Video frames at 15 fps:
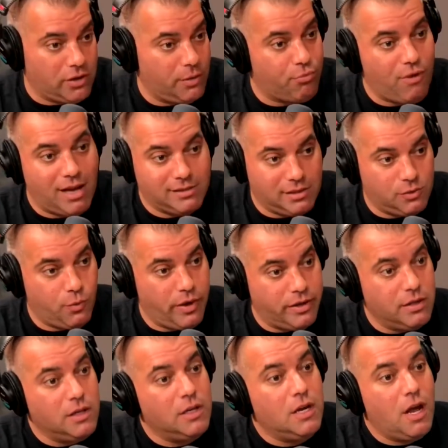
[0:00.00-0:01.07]
the process when
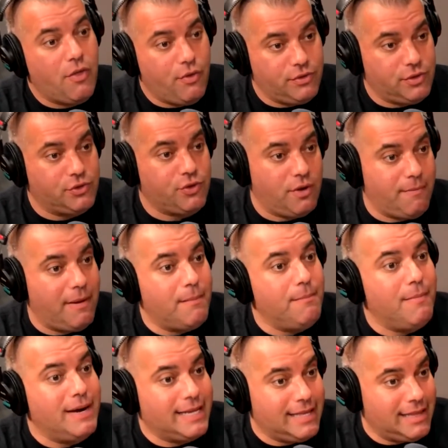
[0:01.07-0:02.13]
there's a certain amount of
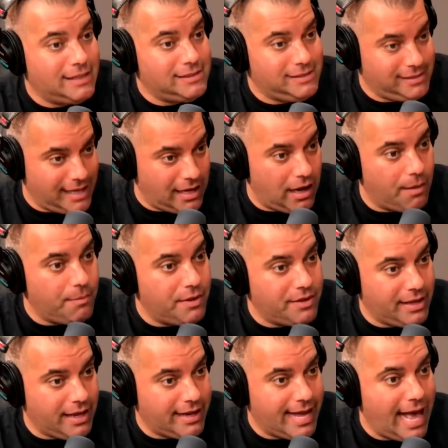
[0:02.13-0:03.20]
money that's set up in
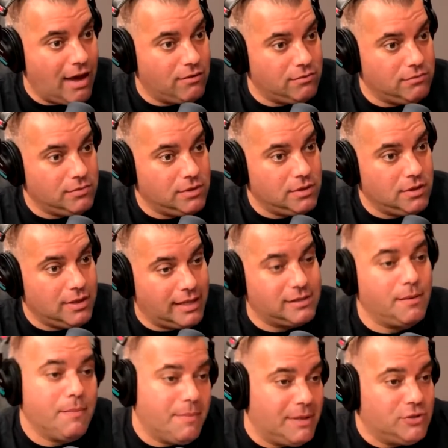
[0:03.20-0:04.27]
the account. Like
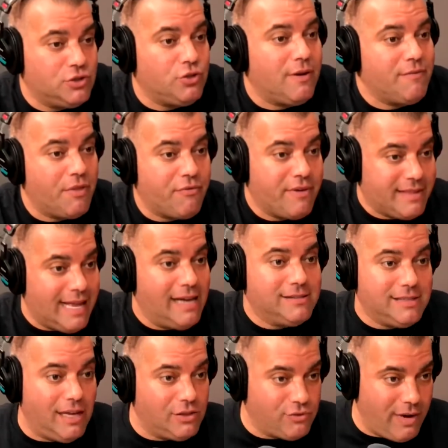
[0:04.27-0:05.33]
some people just don't have the
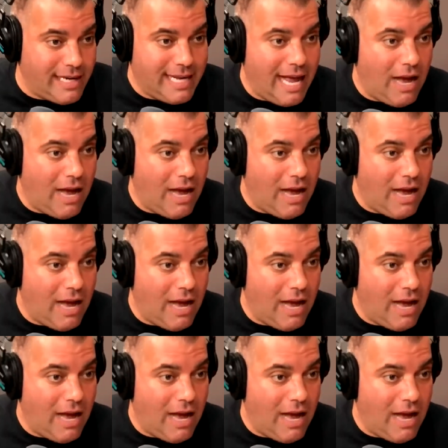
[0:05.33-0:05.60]
$3,000 right now.